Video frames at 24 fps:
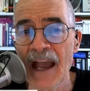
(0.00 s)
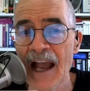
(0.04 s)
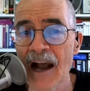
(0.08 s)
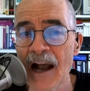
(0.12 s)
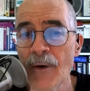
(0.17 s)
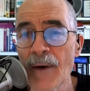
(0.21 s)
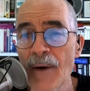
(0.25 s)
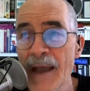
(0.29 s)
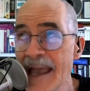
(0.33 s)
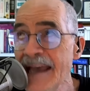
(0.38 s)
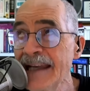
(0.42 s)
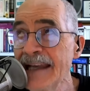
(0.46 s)

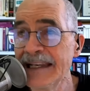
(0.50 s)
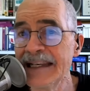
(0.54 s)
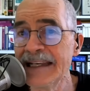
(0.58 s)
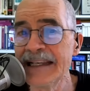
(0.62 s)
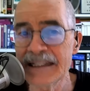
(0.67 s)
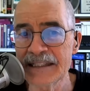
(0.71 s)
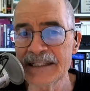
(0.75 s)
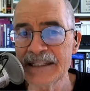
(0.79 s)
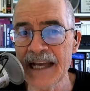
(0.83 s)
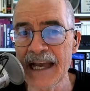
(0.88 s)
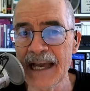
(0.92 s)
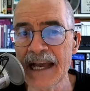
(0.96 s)
how any
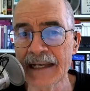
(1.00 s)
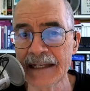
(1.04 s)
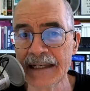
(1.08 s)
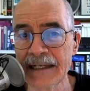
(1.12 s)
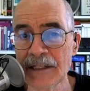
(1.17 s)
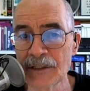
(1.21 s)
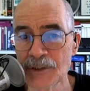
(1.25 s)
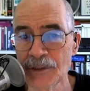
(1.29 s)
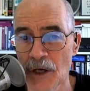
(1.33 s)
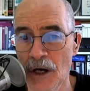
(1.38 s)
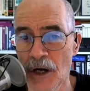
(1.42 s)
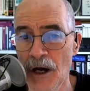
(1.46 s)

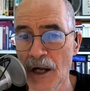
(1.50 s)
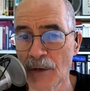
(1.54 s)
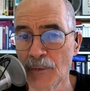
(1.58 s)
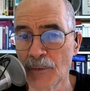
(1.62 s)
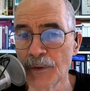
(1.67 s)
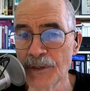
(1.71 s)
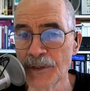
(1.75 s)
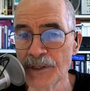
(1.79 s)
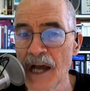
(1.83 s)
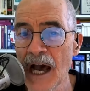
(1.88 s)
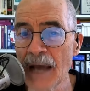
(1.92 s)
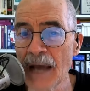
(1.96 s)
attacking dog
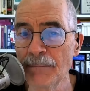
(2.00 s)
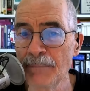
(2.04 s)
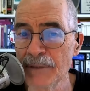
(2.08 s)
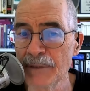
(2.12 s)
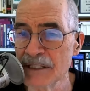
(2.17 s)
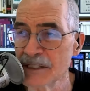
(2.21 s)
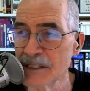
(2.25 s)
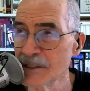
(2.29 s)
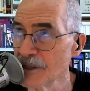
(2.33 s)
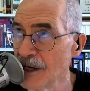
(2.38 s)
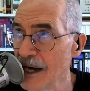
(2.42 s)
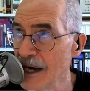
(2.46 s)
would not be
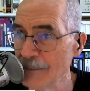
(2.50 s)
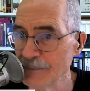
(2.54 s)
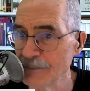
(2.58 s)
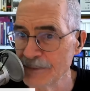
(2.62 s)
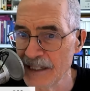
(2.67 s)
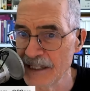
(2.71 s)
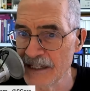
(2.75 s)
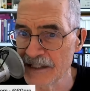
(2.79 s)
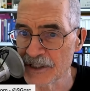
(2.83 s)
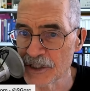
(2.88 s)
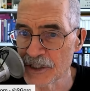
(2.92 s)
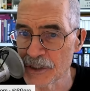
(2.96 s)
stopped
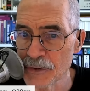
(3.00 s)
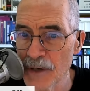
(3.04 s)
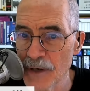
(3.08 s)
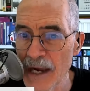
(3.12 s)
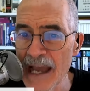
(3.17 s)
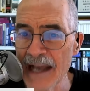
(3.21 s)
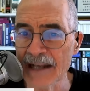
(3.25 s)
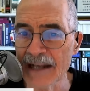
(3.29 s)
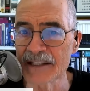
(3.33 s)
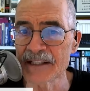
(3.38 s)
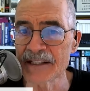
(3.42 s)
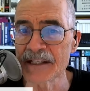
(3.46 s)
in its
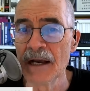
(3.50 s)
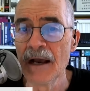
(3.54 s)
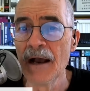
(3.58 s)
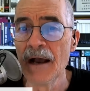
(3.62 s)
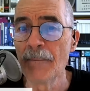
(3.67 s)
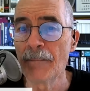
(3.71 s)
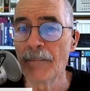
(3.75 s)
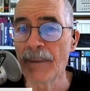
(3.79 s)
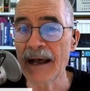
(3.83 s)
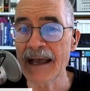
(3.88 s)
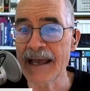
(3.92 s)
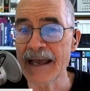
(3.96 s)
tracks
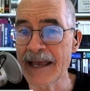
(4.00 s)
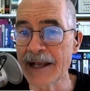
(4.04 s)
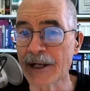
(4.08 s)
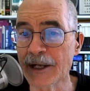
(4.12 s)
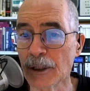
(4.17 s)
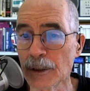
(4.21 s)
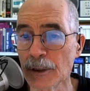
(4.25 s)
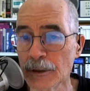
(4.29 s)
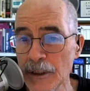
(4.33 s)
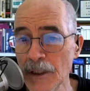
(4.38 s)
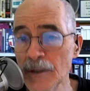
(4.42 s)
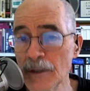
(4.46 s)
by a
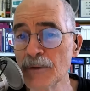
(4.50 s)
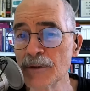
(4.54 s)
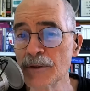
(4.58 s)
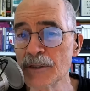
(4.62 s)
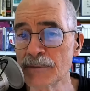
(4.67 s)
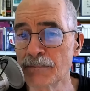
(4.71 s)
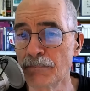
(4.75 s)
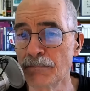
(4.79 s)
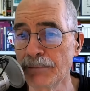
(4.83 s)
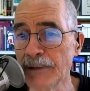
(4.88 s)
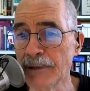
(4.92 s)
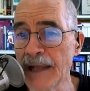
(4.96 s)
close
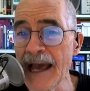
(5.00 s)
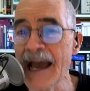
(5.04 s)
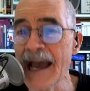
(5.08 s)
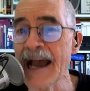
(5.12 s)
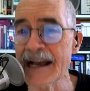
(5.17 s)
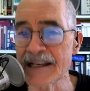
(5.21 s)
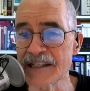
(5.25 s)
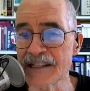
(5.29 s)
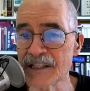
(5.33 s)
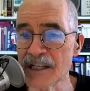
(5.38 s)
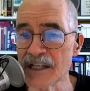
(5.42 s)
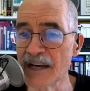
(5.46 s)

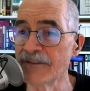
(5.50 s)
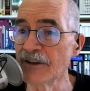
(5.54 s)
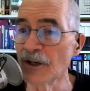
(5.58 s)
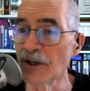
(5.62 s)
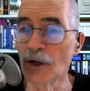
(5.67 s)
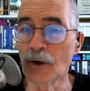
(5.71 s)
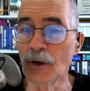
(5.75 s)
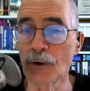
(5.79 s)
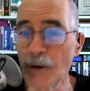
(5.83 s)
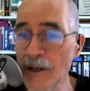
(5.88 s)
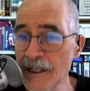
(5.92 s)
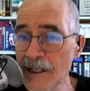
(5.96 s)
blast of
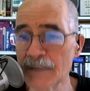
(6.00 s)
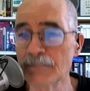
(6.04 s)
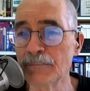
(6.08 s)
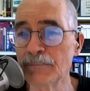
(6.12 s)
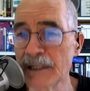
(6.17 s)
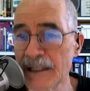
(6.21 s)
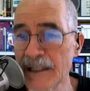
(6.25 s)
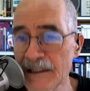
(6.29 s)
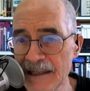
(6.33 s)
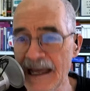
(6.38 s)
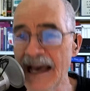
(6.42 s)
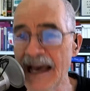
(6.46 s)

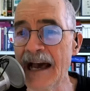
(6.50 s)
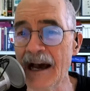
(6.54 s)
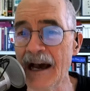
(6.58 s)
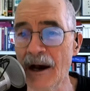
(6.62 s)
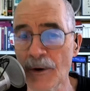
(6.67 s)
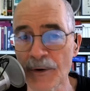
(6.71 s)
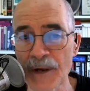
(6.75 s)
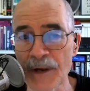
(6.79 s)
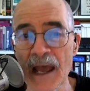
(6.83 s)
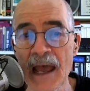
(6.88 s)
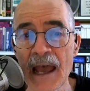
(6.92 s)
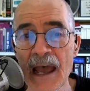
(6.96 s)
incredibly
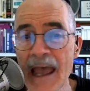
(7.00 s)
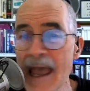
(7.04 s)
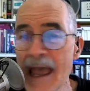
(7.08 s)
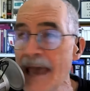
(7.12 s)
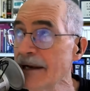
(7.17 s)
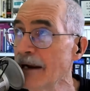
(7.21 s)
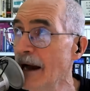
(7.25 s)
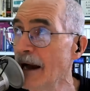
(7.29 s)
loud and